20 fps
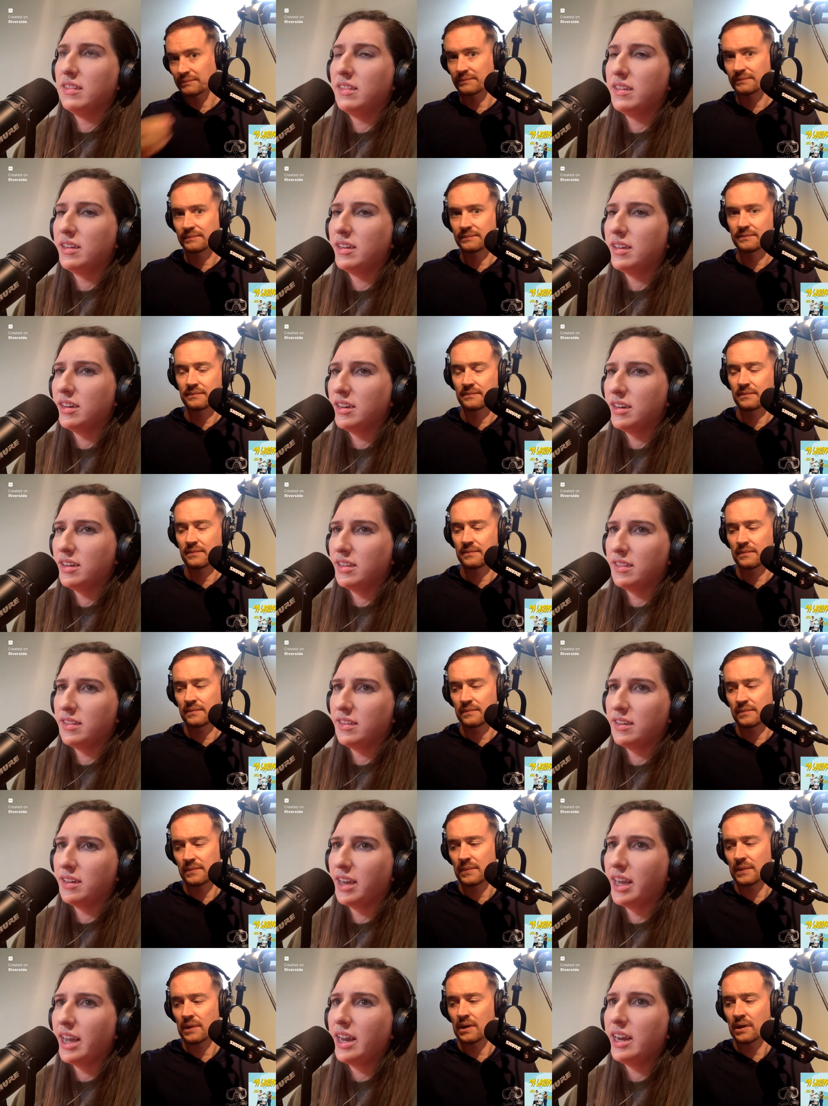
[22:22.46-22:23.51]
Speaker 1: the
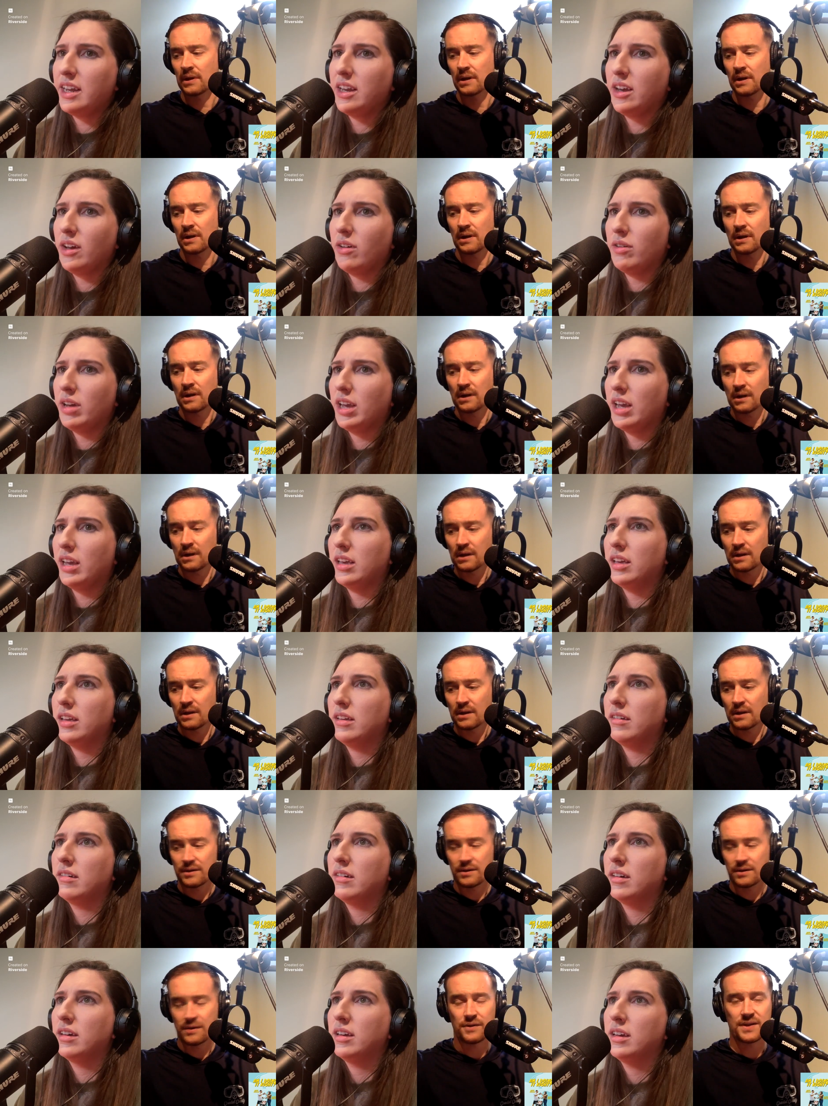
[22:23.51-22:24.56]
the candy coating.
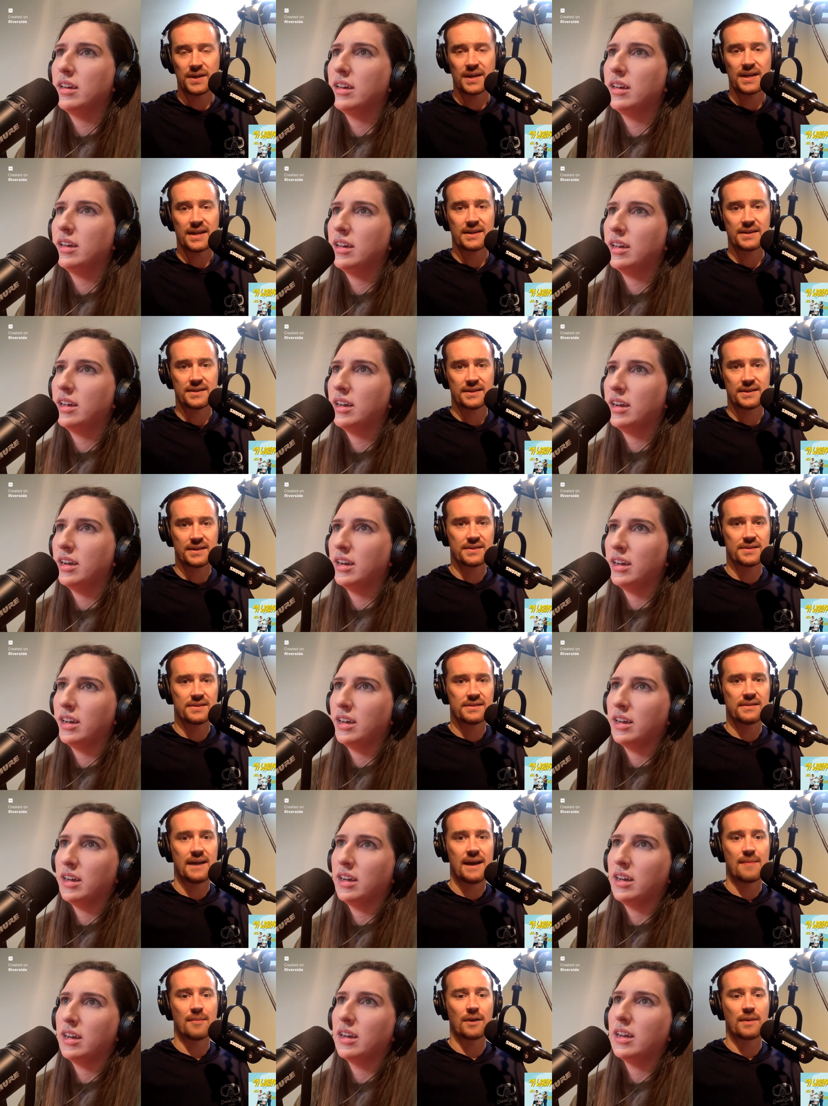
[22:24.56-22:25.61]
Speaker 2: So you're saying his his
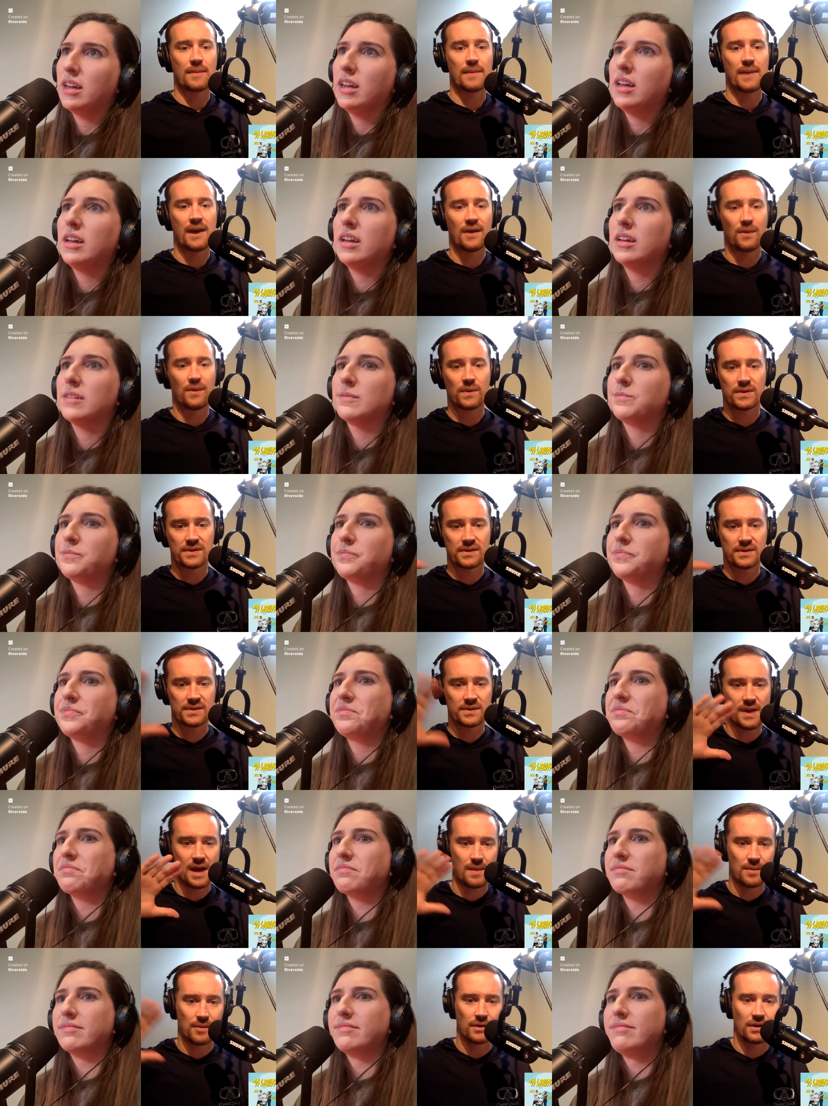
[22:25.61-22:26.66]
slobbery mouth wants the
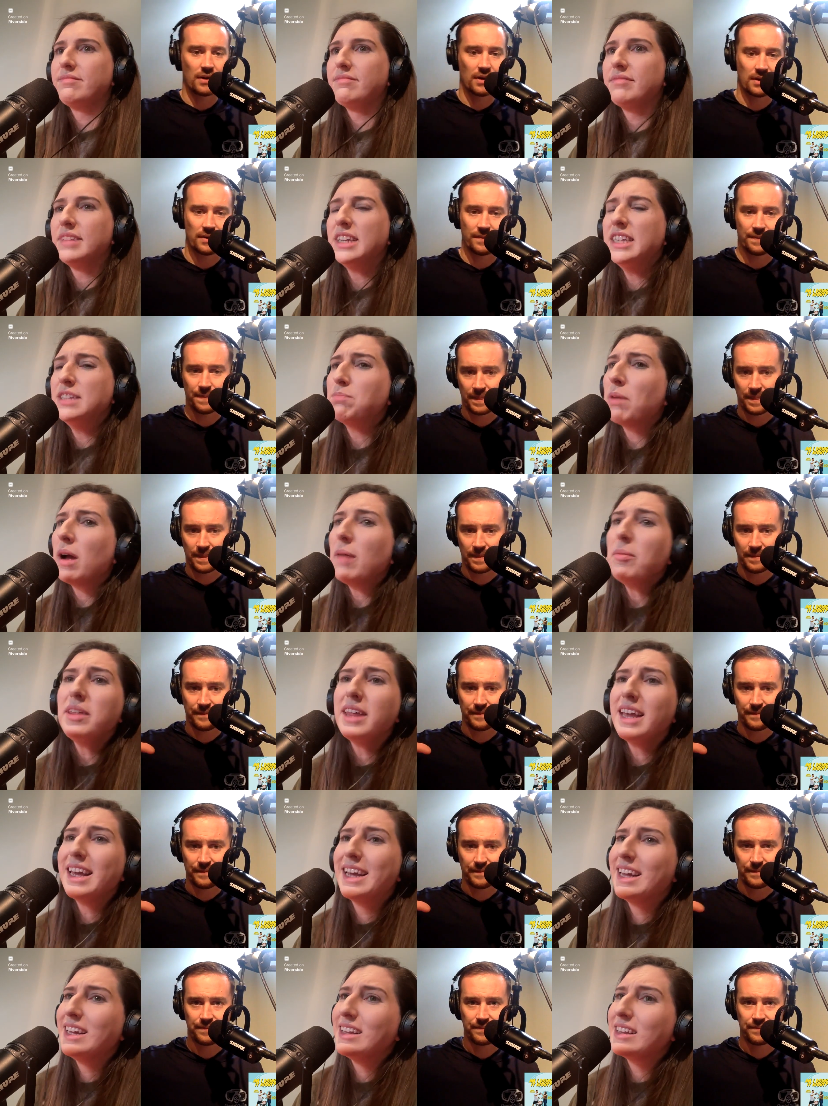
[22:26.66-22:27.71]
slobber.
Speaker 1: He's probably
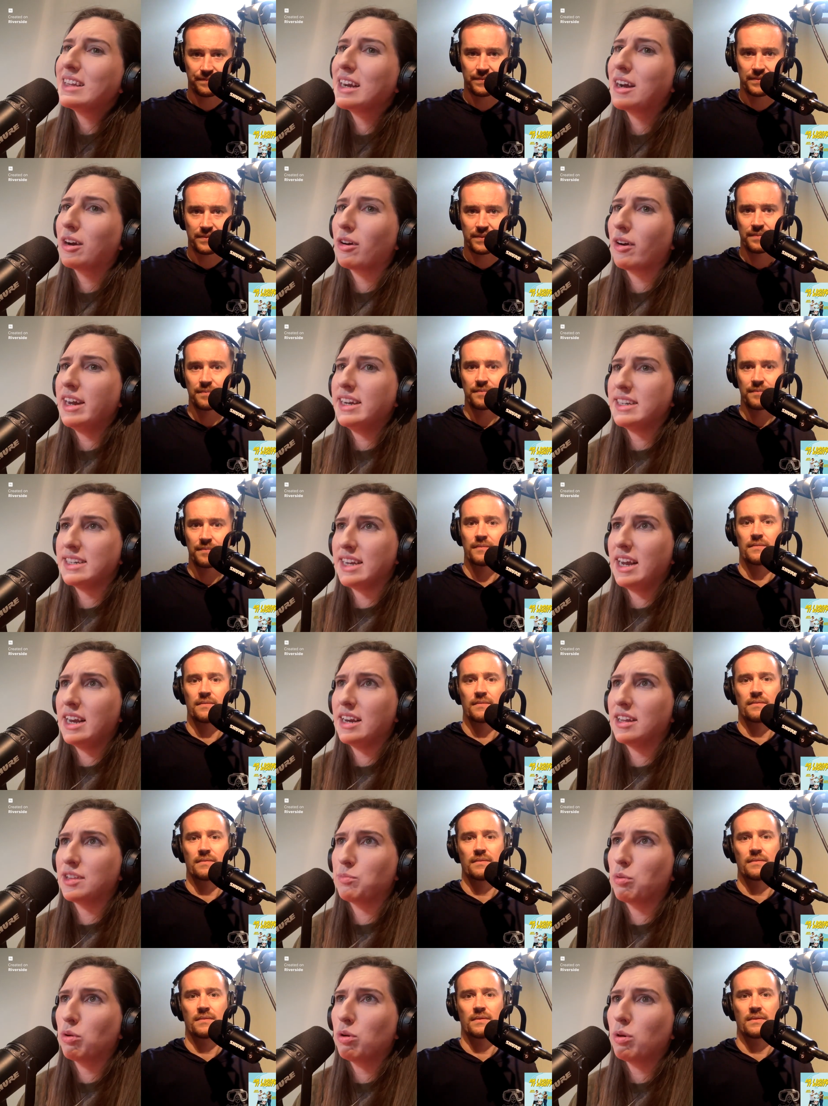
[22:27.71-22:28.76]
like kissing a Great
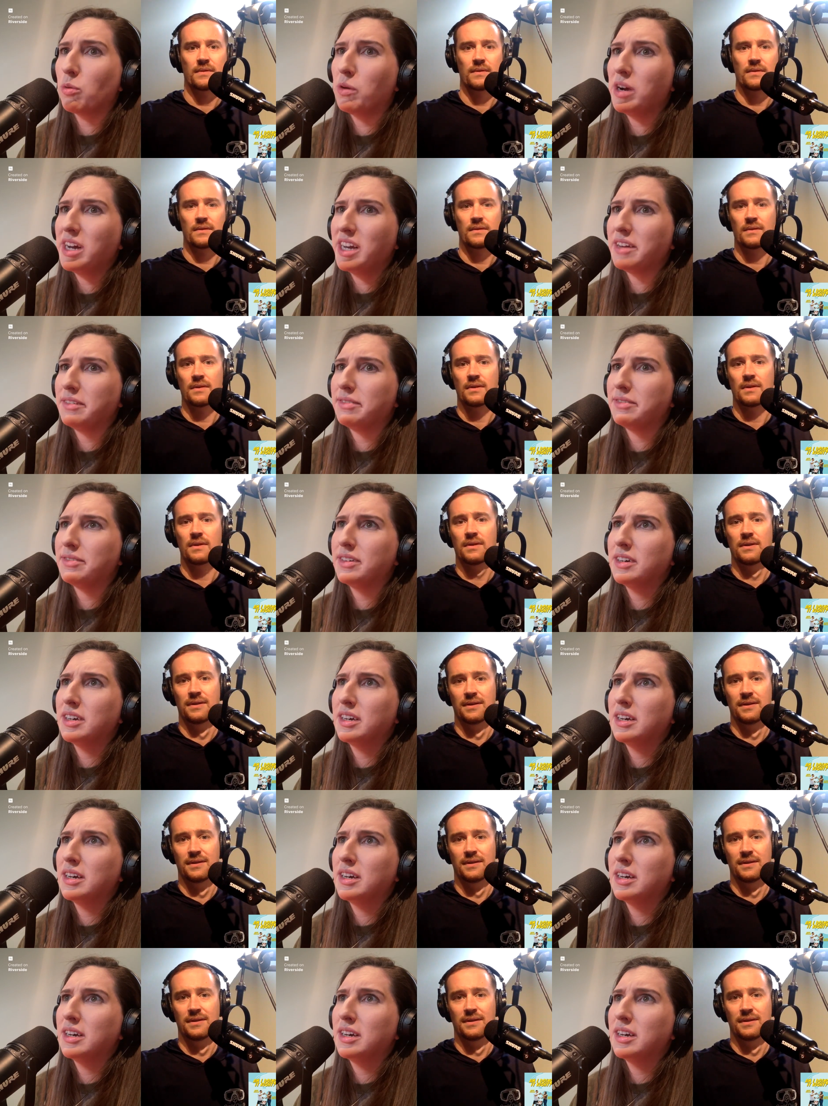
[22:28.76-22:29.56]
Dane. His poor wife.